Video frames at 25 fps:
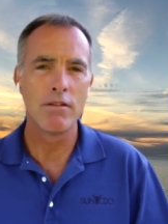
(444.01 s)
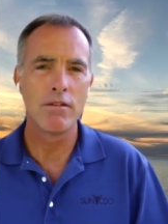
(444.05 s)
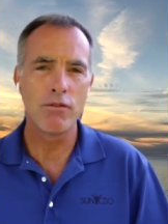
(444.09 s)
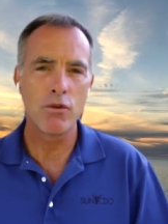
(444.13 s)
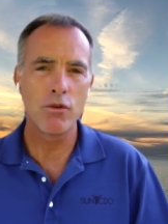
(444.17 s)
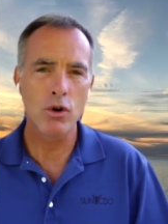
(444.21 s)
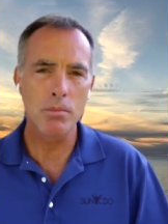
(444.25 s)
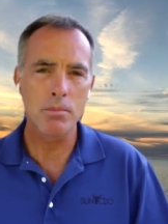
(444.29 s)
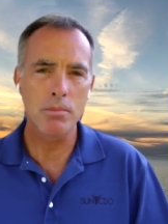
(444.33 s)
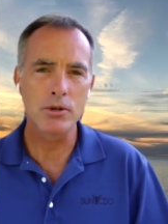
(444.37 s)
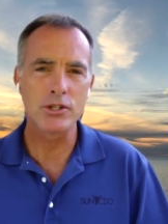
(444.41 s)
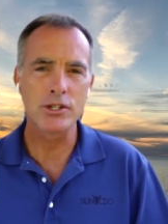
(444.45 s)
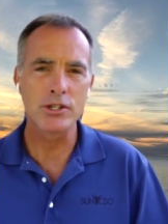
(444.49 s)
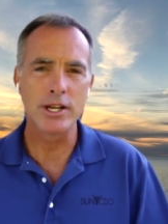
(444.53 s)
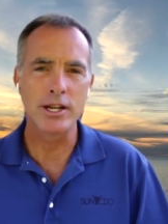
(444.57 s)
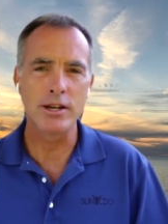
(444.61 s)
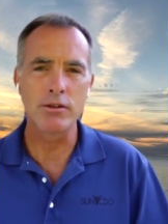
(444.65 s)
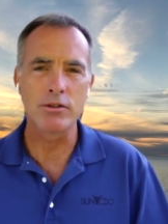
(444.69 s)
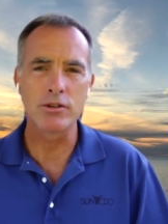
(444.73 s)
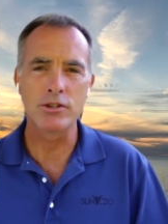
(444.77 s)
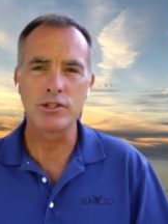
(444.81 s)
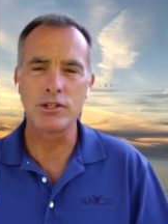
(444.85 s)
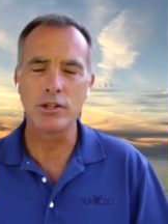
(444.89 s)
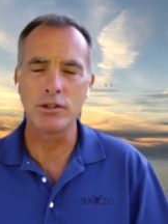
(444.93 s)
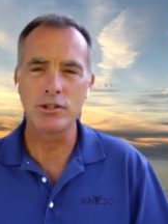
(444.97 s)
4%
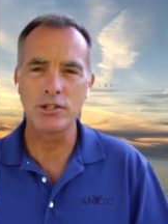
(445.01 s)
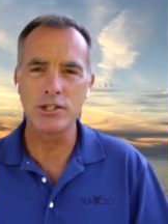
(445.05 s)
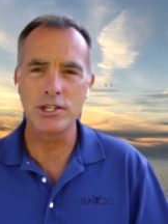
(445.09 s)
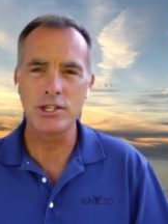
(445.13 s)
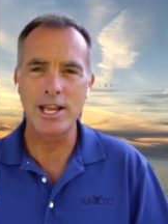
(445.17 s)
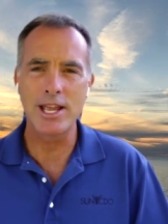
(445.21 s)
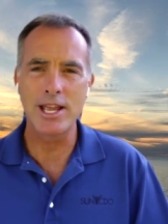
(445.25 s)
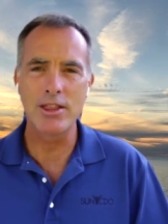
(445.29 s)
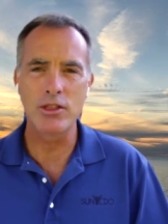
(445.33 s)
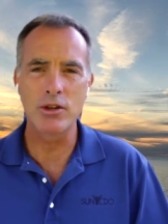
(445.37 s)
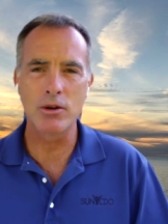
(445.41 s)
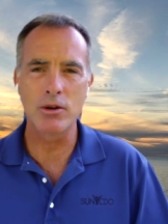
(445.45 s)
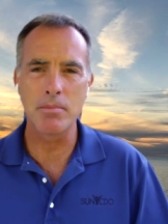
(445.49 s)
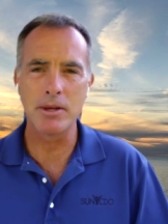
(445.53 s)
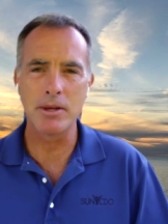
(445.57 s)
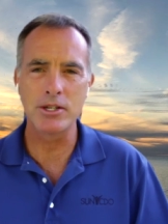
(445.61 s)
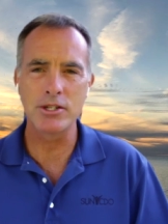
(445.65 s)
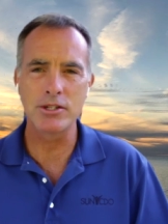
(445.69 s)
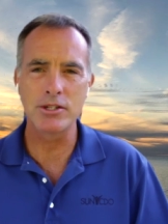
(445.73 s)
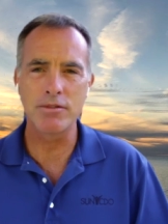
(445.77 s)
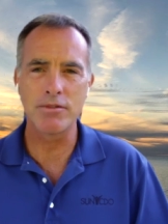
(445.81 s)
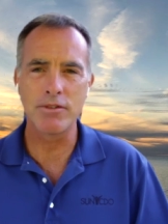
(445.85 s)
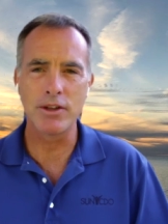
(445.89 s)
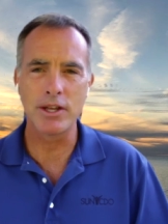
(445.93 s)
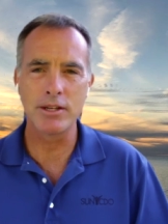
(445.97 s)
are still seeking their
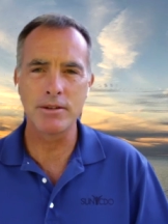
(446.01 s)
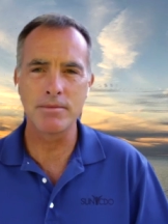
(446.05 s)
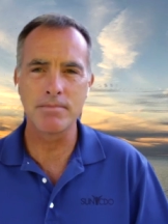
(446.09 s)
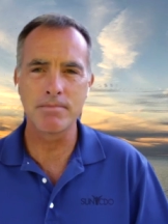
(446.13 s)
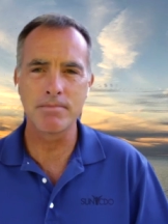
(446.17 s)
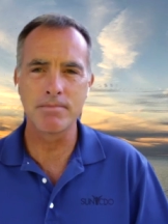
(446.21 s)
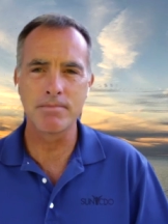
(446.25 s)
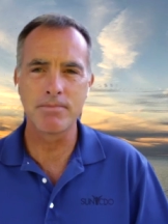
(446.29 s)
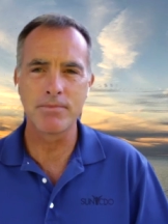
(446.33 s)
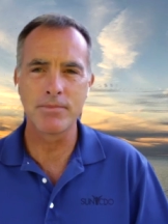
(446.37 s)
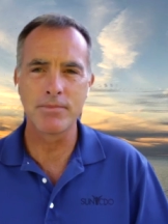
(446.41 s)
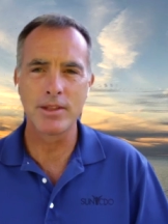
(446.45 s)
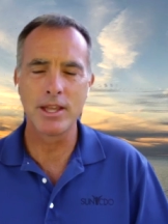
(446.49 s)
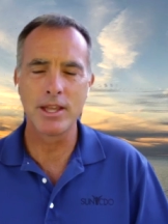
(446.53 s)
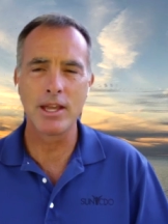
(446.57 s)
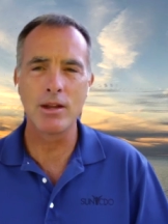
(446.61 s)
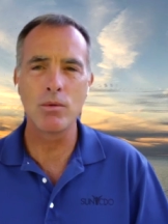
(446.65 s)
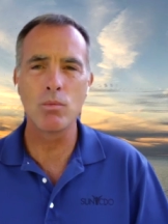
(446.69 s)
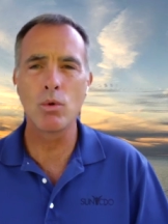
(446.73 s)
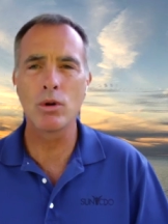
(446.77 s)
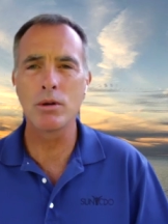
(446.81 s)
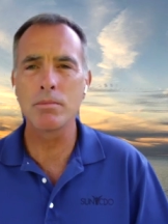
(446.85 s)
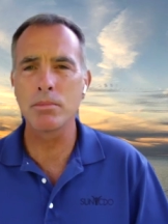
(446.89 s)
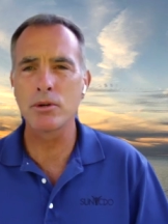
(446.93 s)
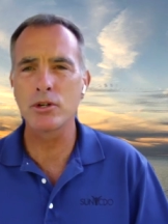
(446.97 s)
best fit,
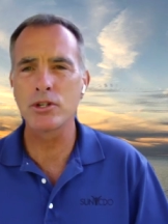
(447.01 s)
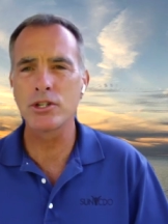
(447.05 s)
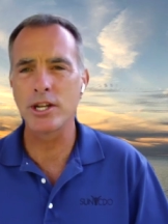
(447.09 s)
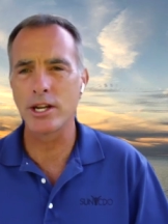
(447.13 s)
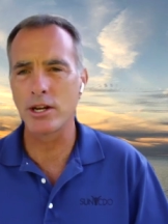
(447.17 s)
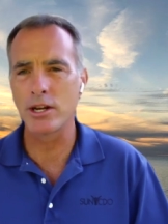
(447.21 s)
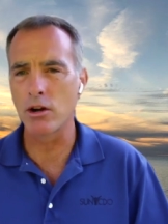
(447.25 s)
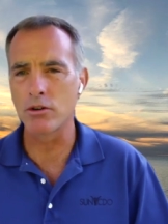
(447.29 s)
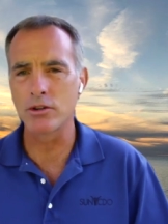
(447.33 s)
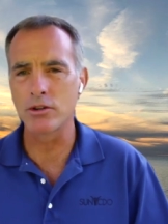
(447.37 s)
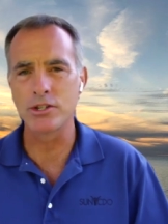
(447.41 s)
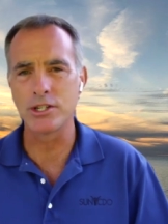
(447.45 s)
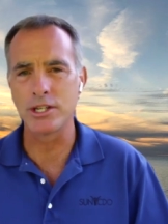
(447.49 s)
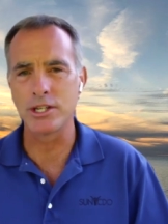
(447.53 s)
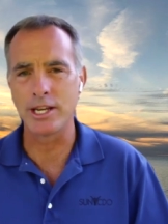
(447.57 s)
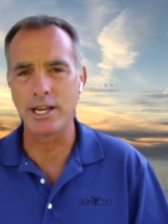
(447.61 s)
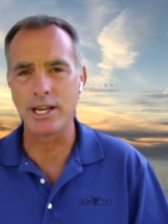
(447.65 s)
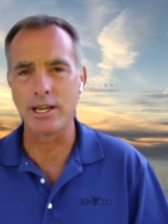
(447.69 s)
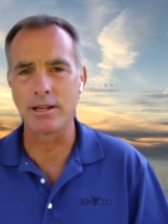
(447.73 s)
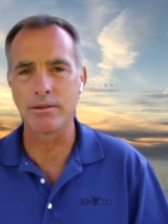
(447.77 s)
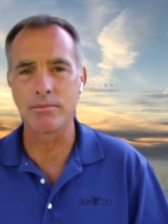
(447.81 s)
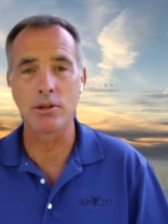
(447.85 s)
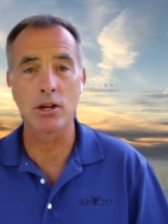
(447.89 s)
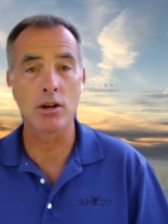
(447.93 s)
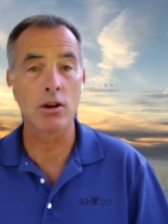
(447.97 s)
and 1% aren't
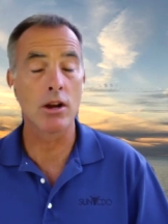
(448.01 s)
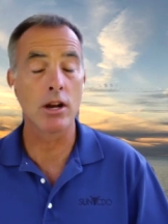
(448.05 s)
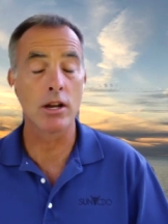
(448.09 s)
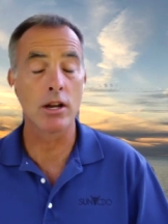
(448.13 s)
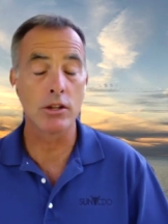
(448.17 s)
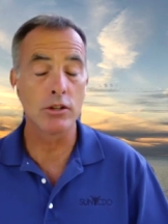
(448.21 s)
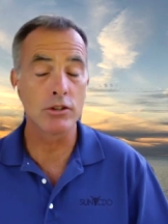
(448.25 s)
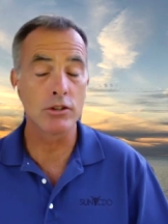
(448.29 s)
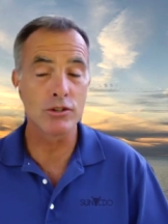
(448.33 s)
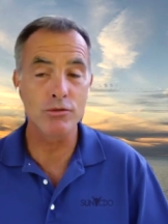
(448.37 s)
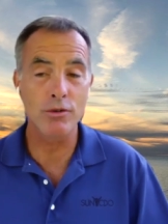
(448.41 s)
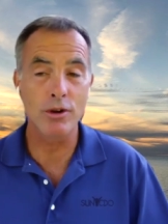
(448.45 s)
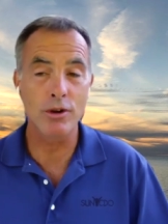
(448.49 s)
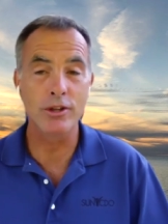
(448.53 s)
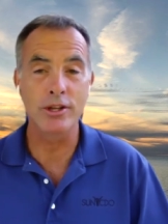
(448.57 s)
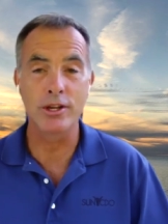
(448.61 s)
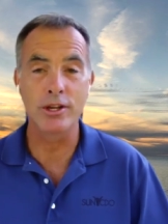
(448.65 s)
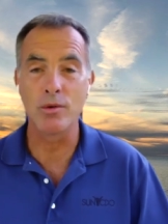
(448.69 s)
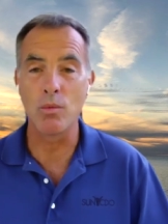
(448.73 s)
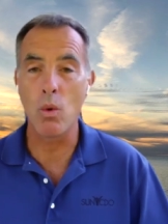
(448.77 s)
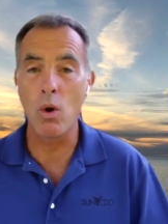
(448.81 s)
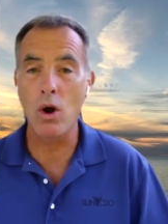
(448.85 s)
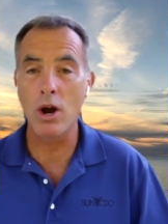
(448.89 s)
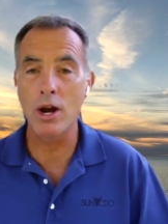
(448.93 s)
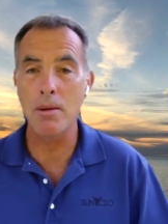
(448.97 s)
seeking. They're on an
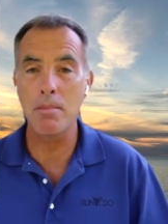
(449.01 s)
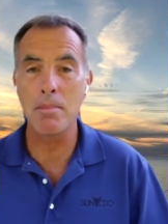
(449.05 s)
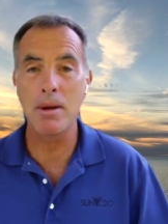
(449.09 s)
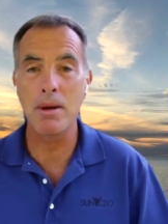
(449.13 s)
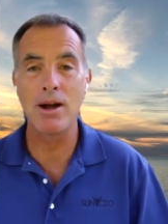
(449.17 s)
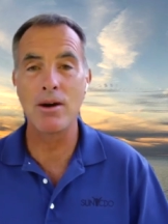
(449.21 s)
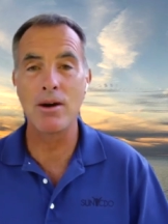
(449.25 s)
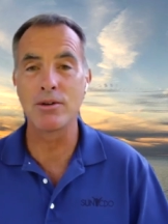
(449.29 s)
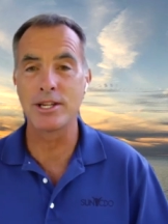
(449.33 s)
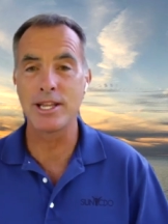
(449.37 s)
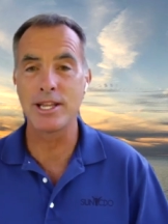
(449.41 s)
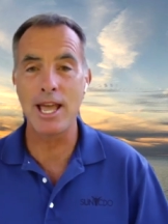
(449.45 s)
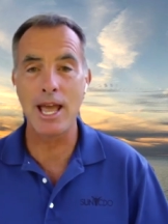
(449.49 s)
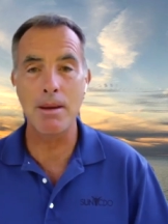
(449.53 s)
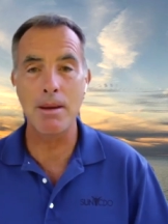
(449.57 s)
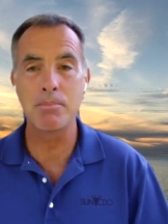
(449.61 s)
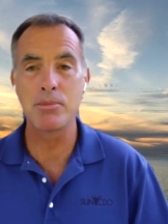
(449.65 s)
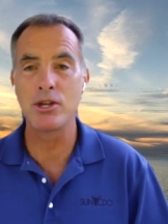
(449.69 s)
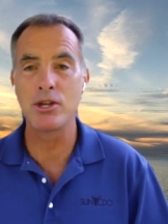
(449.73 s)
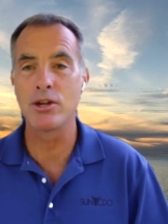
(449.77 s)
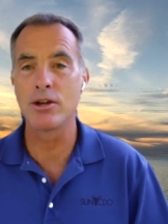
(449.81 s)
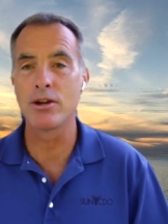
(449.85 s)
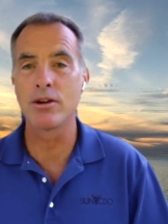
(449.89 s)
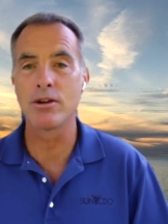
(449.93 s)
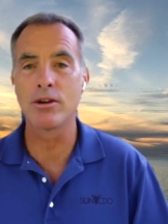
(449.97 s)
Australian walkabout, gap
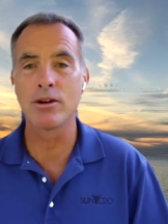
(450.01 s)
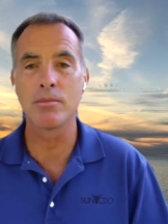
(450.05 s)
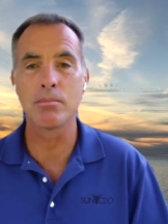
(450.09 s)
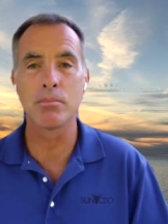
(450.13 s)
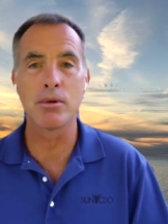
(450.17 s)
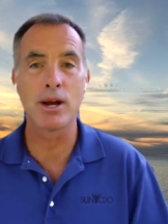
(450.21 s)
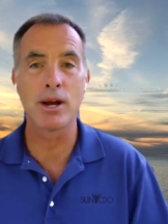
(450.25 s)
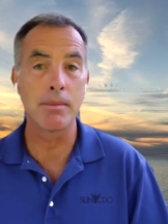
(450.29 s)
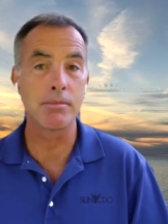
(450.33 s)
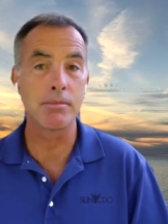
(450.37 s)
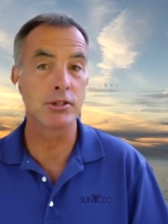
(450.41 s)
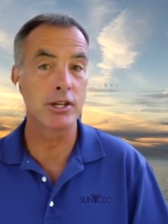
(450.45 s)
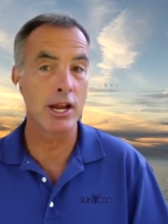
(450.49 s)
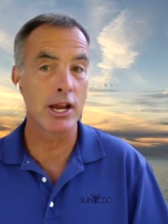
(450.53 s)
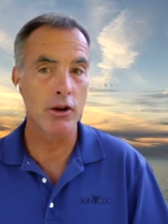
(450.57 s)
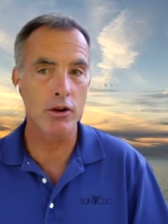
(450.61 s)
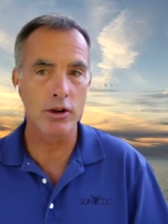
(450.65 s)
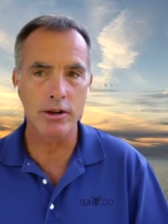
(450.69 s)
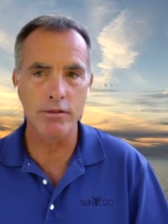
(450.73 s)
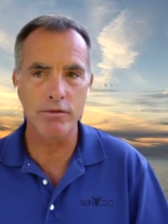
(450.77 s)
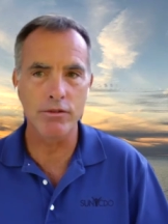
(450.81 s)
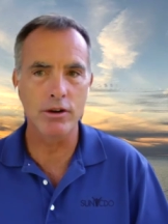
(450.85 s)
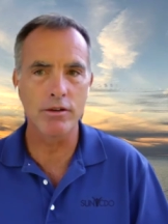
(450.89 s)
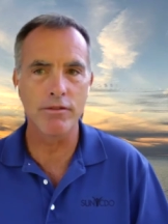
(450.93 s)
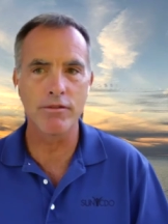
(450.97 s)
year, perhaps
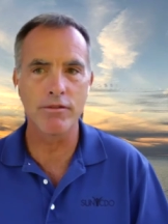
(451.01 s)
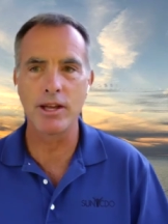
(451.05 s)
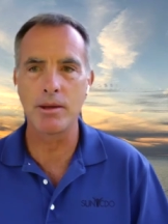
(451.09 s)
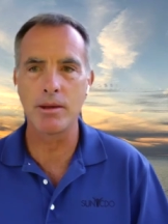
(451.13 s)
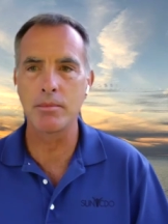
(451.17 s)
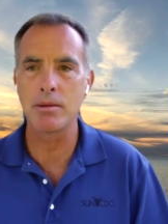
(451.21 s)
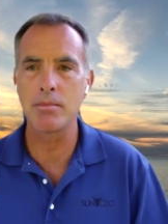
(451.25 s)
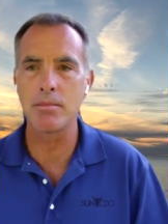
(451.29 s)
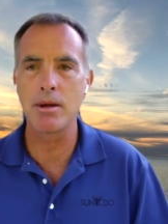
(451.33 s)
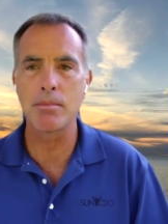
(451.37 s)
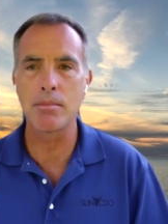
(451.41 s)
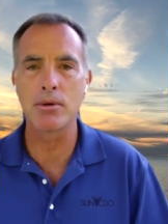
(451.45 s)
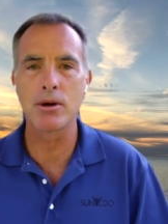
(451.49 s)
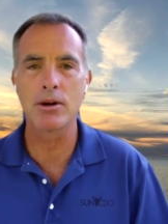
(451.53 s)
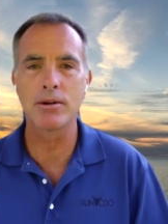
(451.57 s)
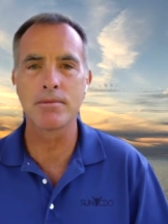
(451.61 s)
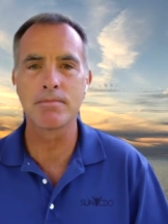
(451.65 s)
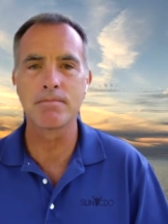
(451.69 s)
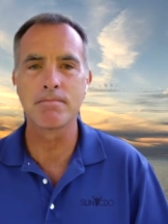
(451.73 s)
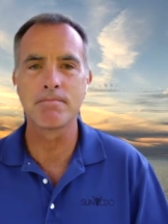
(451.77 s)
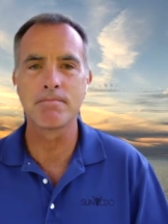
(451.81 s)
caring for a family member.